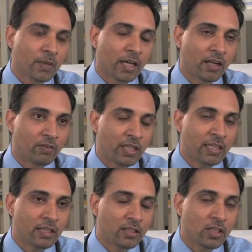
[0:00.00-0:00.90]
And if the
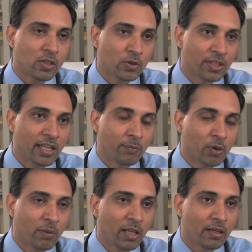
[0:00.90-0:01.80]
E K G shows any
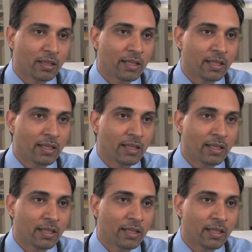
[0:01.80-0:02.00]
abnormality,